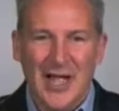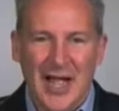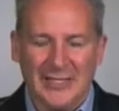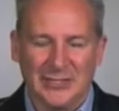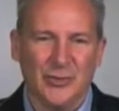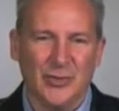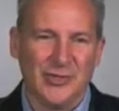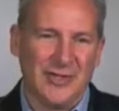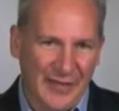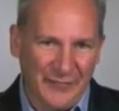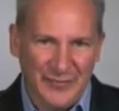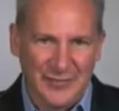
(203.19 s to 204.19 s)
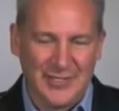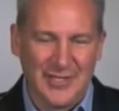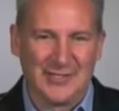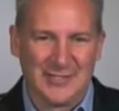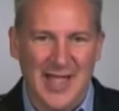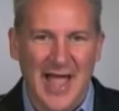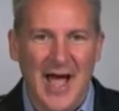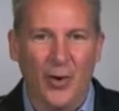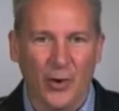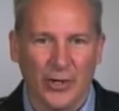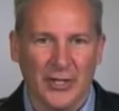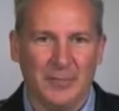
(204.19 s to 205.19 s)
And so the deficits now
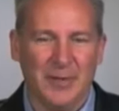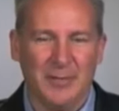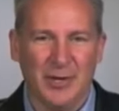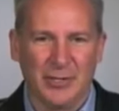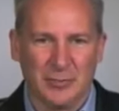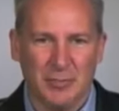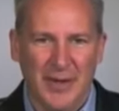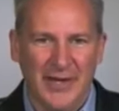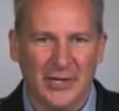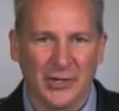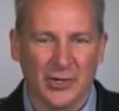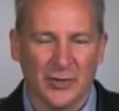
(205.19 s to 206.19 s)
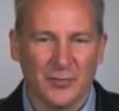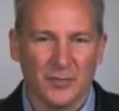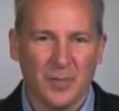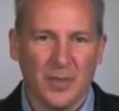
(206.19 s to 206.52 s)
are going to be much bigger